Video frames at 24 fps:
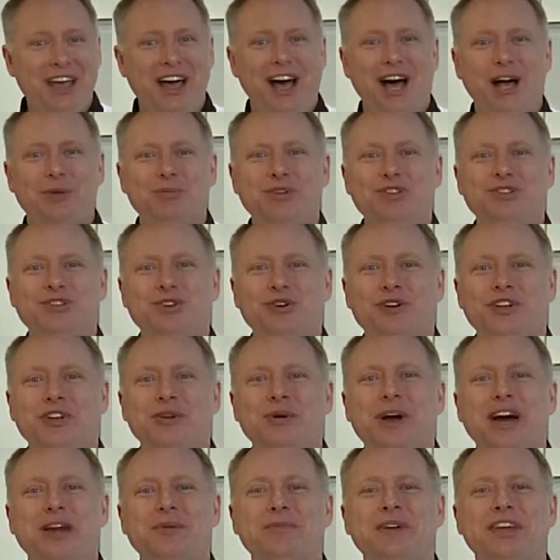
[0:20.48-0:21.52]
I'll be showing you
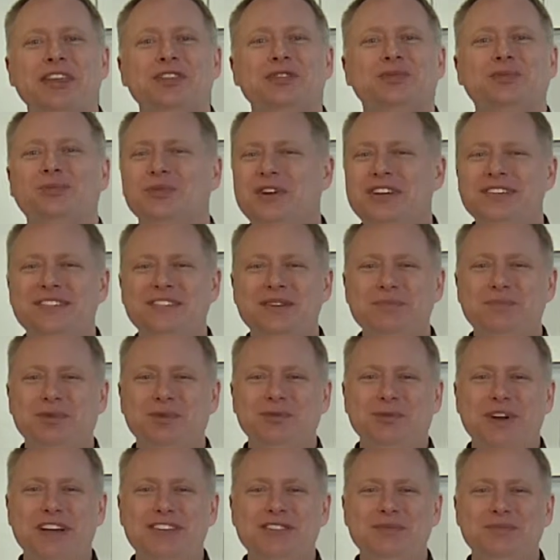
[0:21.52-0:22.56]
how to make 3 simple
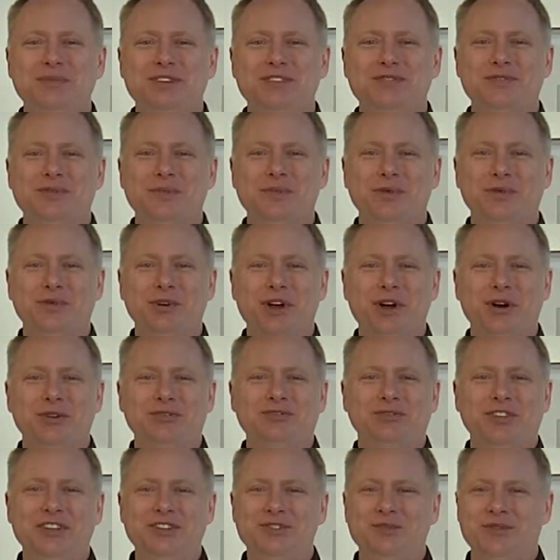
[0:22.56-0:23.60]
recipes from the road
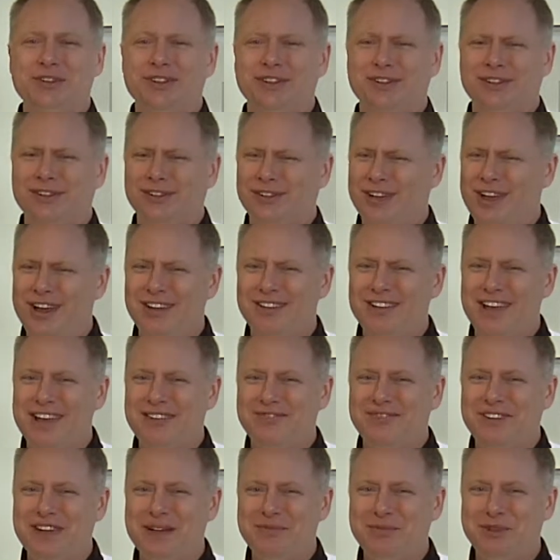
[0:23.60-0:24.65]
featuring the Klondike
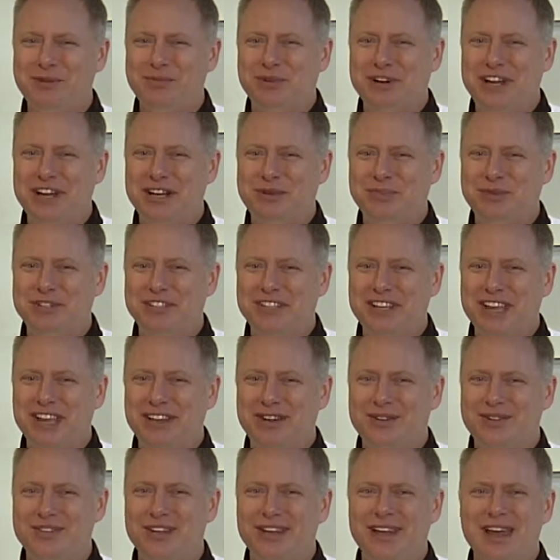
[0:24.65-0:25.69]
family brand of
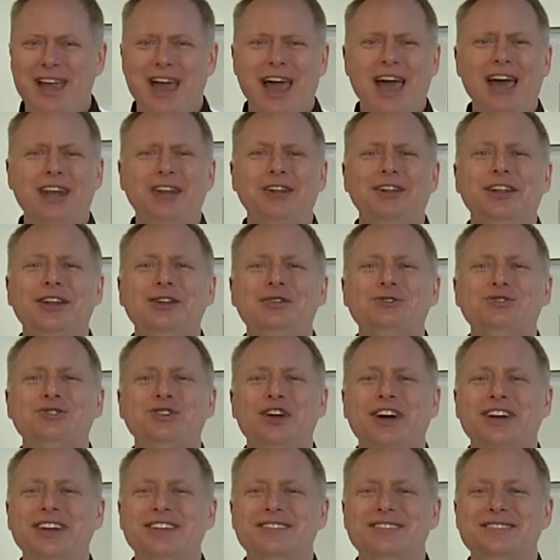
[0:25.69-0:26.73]
potatoes and a little
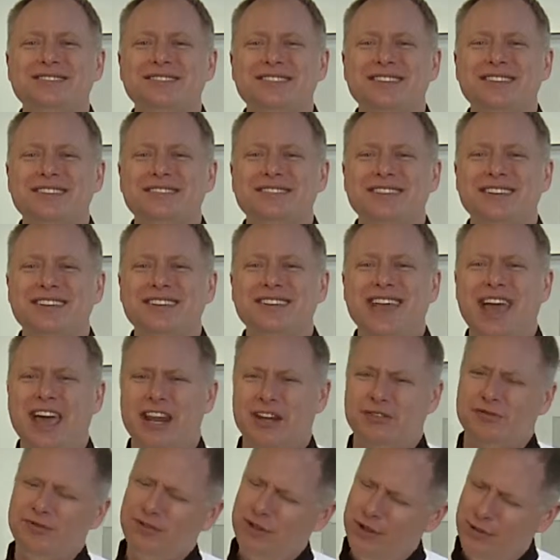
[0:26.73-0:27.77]
Johnny's seasoning
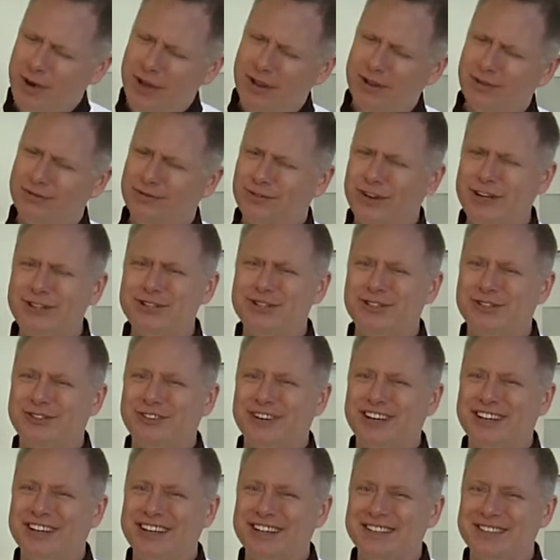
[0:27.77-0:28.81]
and a few other fresh
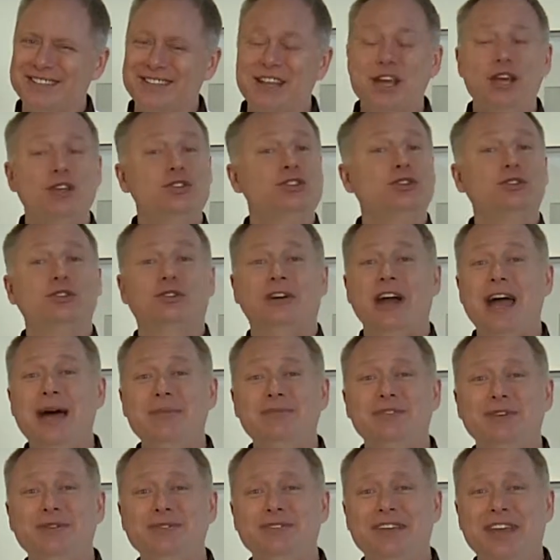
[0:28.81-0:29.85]
ingredients. So
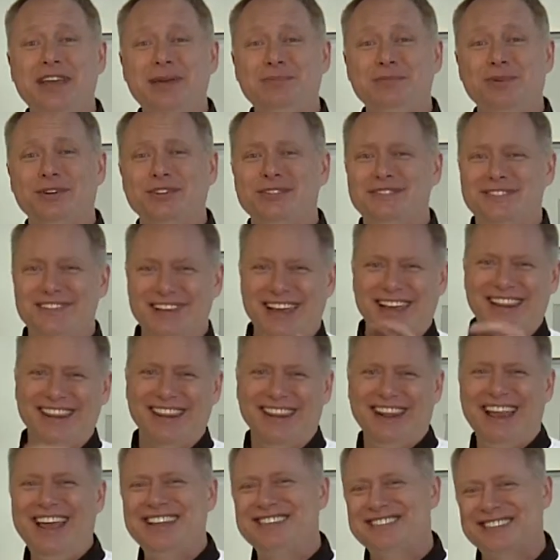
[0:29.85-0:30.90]
grab those aprons and
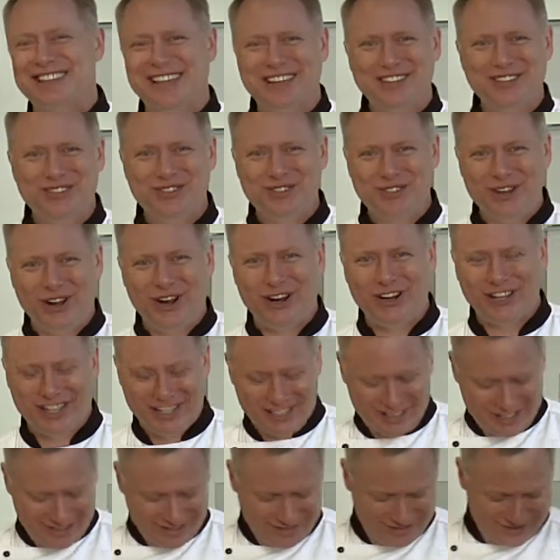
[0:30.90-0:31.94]
let's get started.